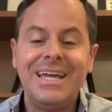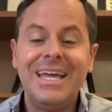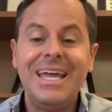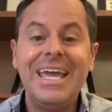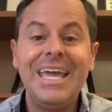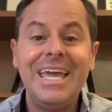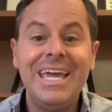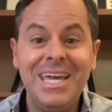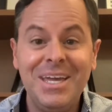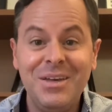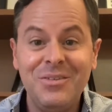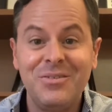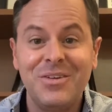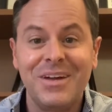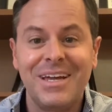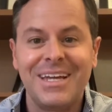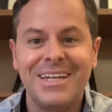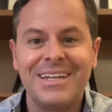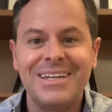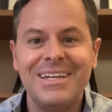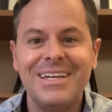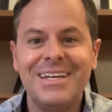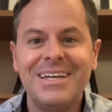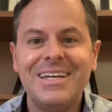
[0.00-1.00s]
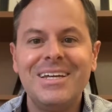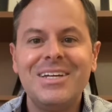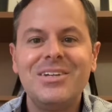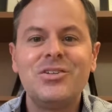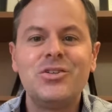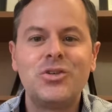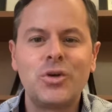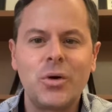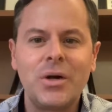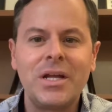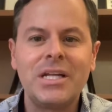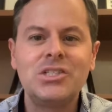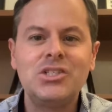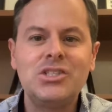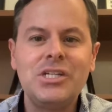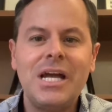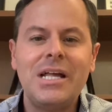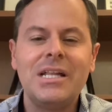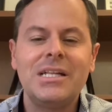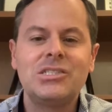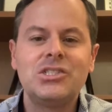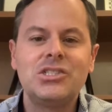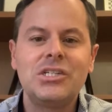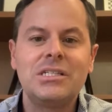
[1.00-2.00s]
even during
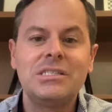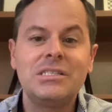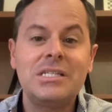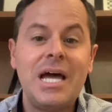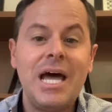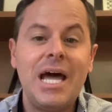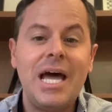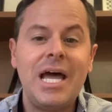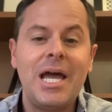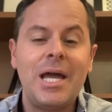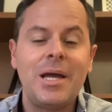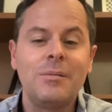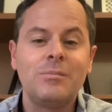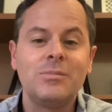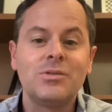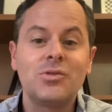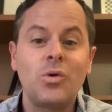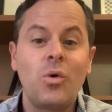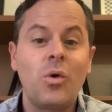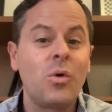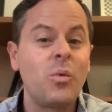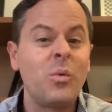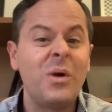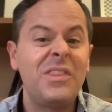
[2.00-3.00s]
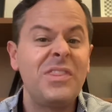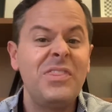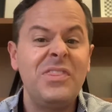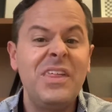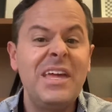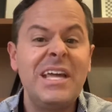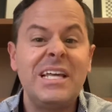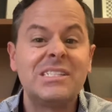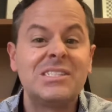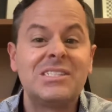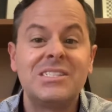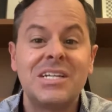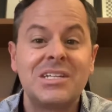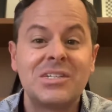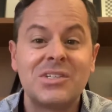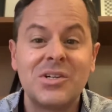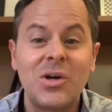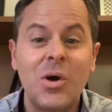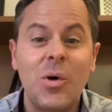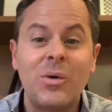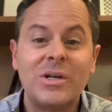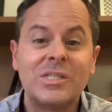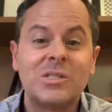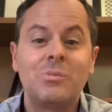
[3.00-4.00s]
challenging times or when things didn't
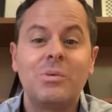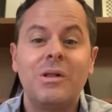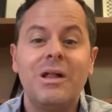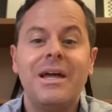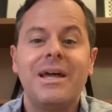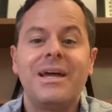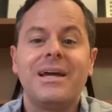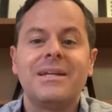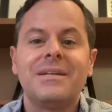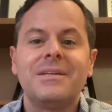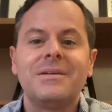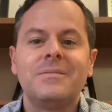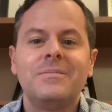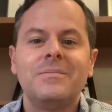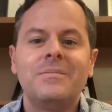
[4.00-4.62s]
go as planned.